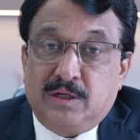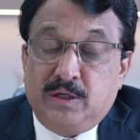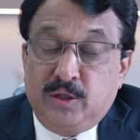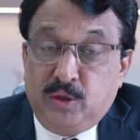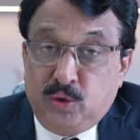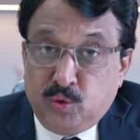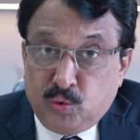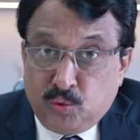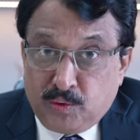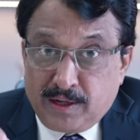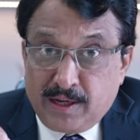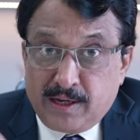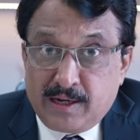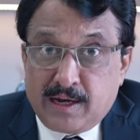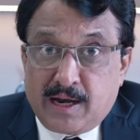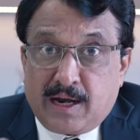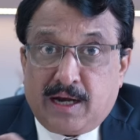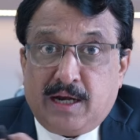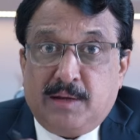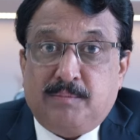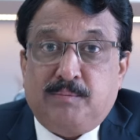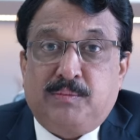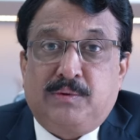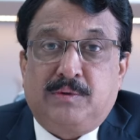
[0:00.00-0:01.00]
You can
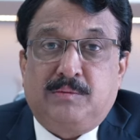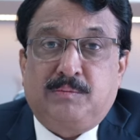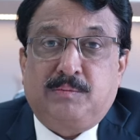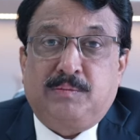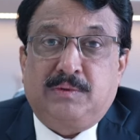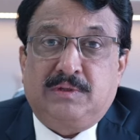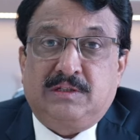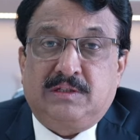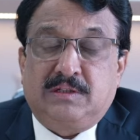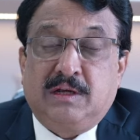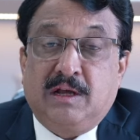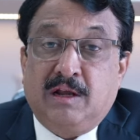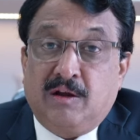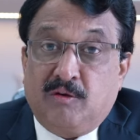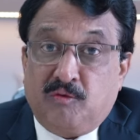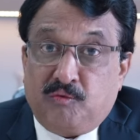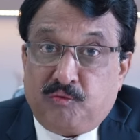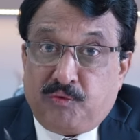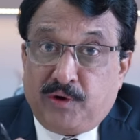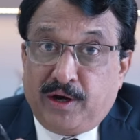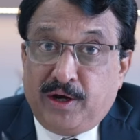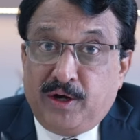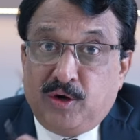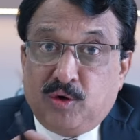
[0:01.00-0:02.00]
add a purpose.
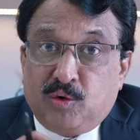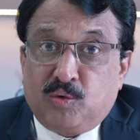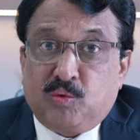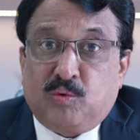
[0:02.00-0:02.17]
Find out